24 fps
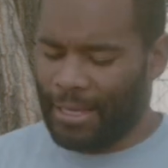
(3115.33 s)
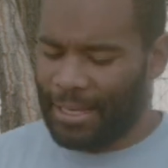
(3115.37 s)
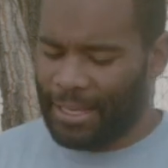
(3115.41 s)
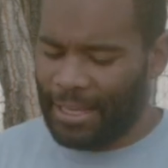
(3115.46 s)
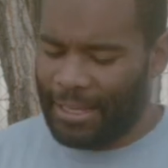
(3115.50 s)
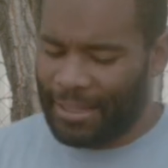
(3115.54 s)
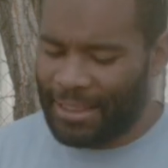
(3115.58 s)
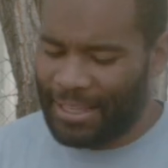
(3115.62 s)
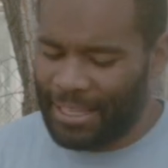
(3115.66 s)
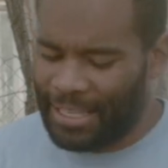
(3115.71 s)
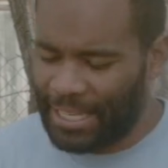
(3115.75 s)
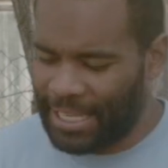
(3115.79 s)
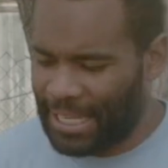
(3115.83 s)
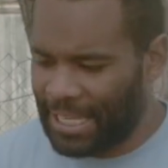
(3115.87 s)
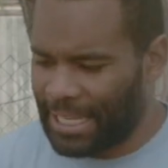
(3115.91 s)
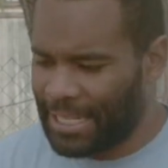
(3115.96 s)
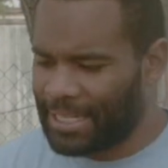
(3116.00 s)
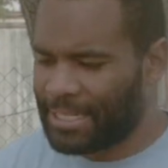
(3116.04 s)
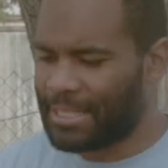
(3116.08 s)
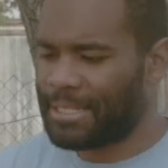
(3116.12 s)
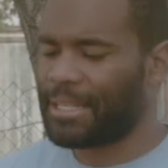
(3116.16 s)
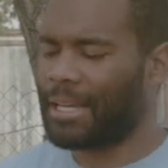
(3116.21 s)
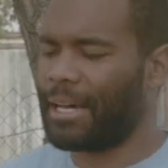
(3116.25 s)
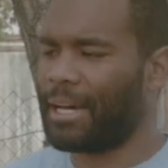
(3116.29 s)
and the
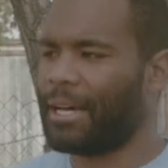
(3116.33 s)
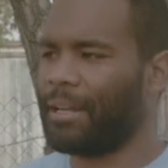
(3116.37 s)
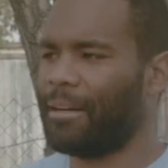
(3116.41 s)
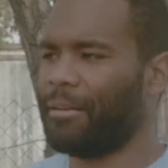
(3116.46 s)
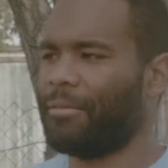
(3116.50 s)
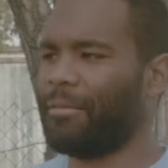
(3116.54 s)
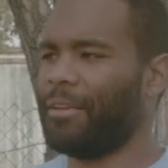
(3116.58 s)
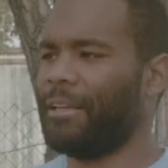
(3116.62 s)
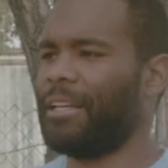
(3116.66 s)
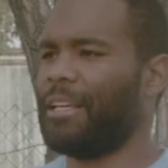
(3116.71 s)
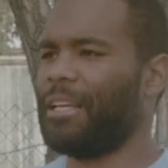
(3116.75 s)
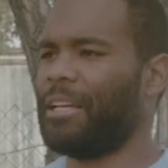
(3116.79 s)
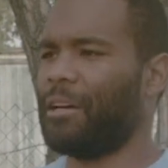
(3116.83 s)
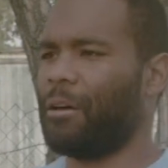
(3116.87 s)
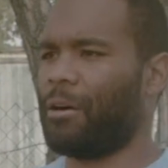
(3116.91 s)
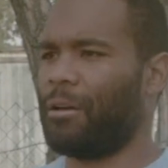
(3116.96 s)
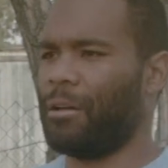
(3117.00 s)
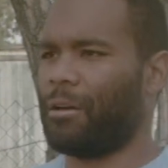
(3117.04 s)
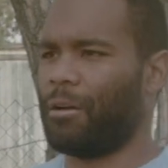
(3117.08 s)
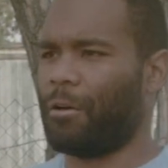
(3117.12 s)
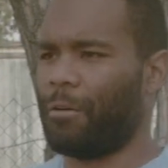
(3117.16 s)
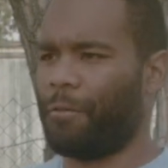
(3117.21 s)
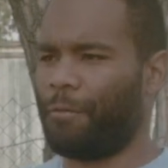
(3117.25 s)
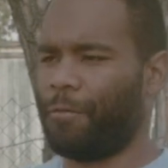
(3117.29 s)
inside of it
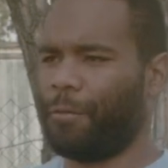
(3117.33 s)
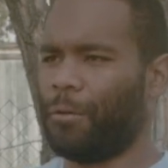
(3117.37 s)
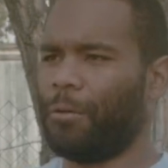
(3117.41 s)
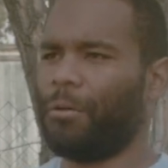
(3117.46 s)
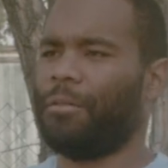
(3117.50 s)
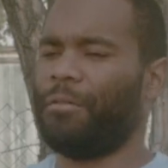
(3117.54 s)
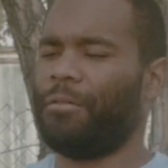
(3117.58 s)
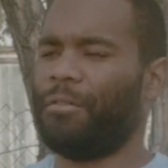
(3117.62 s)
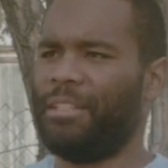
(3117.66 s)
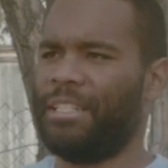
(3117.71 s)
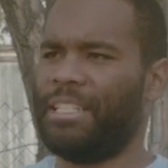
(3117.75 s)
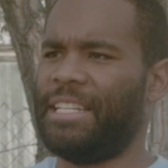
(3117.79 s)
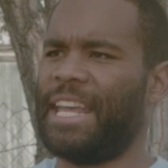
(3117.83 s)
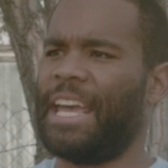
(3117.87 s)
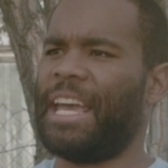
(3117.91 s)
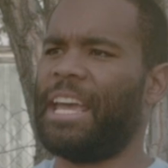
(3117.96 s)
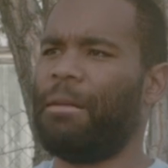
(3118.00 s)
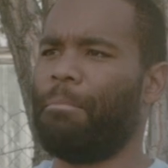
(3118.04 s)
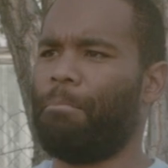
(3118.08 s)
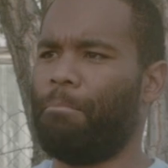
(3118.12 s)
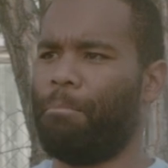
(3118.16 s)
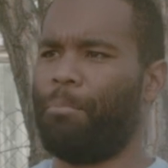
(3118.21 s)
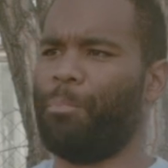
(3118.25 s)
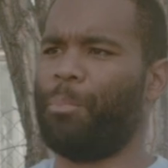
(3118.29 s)
are full of
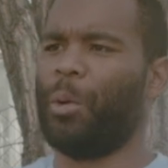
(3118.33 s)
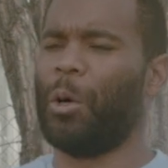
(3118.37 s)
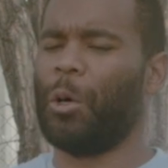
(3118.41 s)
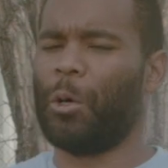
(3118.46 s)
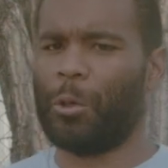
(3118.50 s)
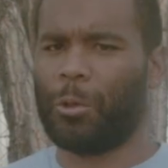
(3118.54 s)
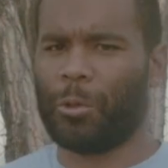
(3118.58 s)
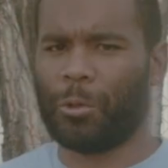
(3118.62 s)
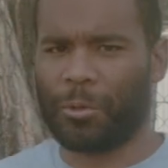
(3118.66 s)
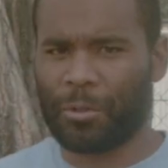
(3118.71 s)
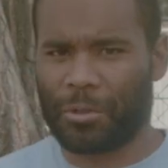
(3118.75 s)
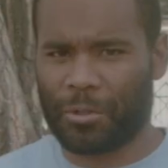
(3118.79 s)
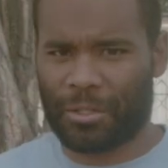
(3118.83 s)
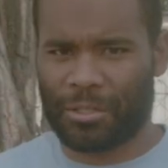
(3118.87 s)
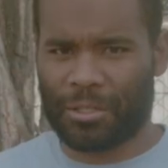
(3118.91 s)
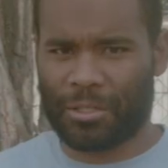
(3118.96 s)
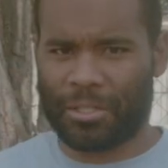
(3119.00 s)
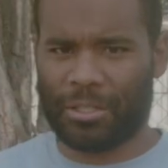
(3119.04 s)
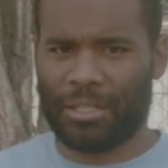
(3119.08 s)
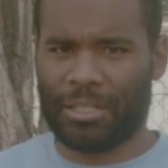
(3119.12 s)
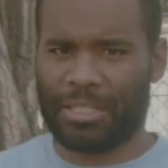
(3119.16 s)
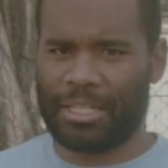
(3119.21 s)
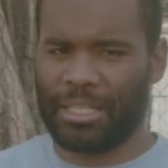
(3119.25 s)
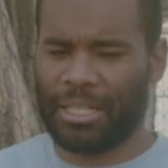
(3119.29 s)
dead
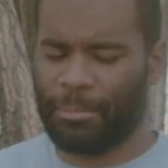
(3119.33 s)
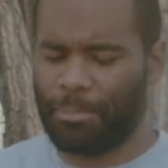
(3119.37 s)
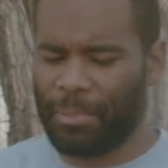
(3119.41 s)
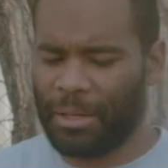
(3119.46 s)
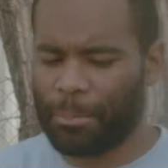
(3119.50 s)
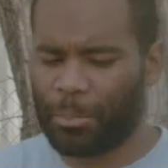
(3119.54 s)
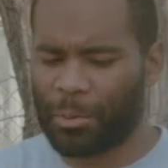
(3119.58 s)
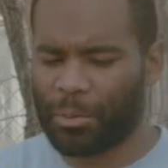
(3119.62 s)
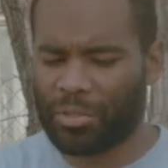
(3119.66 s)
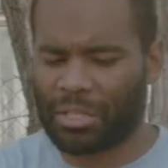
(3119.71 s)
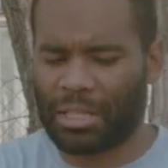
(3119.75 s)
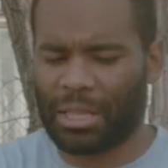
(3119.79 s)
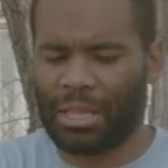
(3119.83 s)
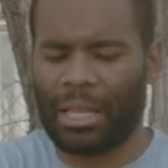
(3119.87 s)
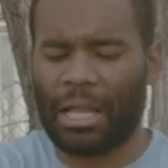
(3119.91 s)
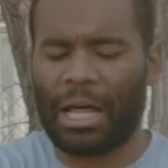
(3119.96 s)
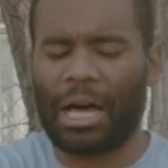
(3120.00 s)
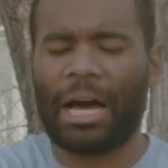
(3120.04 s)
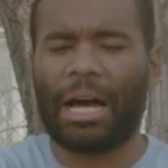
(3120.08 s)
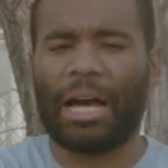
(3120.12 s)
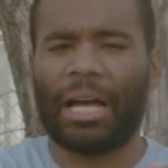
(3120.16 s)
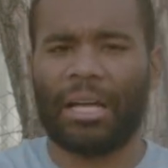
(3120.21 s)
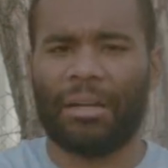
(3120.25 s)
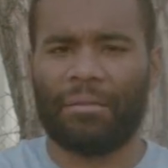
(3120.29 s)
bones. You see, people's
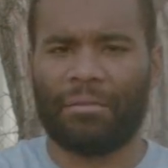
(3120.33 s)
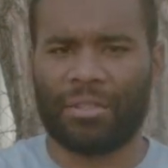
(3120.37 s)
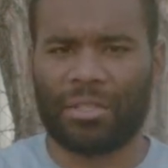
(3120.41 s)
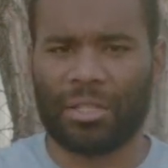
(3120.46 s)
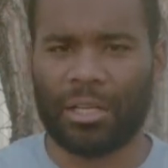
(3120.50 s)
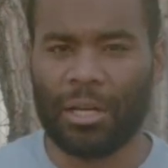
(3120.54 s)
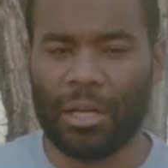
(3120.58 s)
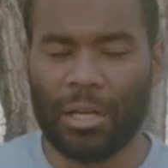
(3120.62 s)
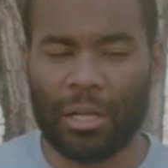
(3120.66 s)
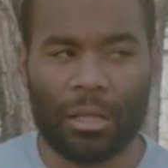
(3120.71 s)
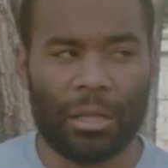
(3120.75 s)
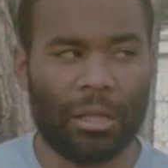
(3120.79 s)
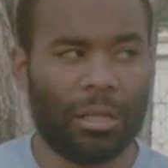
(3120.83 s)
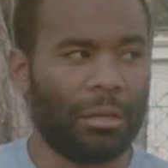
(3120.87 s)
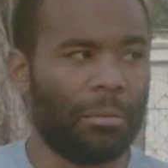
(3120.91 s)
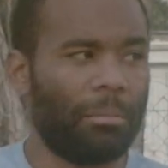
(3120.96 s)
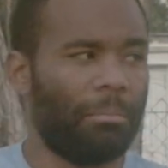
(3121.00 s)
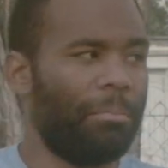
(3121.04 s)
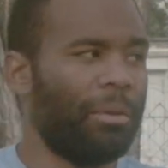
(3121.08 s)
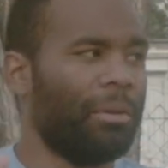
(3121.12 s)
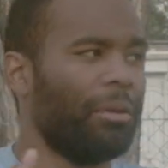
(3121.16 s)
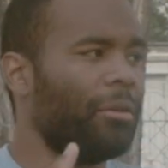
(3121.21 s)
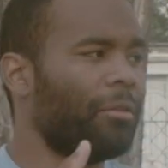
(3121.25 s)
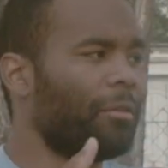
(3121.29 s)
lives
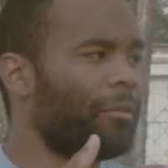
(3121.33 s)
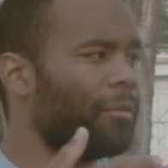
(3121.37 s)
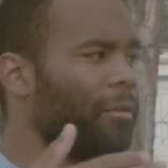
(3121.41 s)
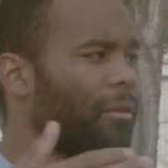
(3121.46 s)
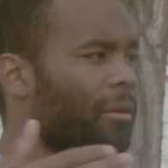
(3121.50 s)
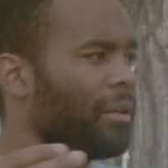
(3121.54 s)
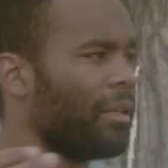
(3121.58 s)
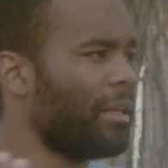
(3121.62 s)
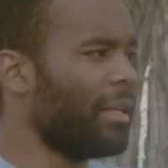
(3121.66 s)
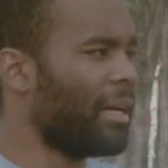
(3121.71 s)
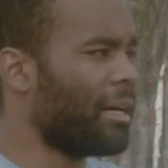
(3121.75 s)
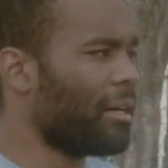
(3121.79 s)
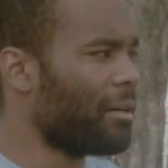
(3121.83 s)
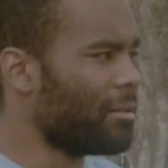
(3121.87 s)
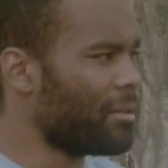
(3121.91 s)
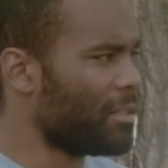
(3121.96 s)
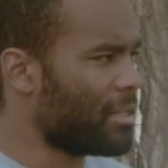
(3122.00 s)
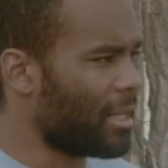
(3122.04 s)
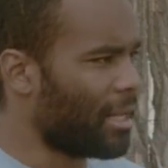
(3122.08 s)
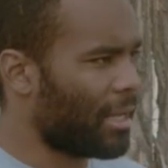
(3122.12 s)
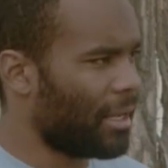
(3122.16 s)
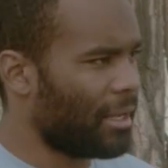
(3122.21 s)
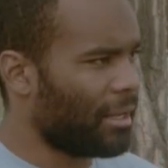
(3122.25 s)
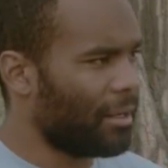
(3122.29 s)
look beautiful on the
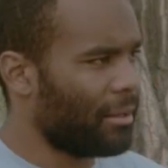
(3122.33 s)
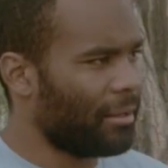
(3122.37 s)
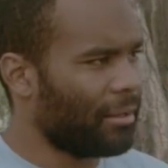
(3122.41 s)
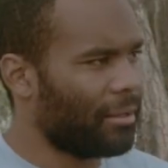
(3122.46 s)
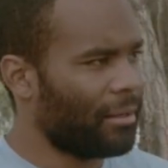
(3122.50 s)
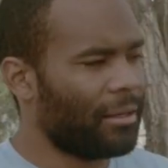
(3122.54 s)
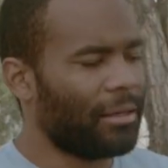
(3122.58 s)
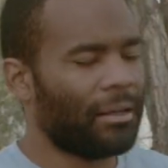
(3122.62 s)
outside.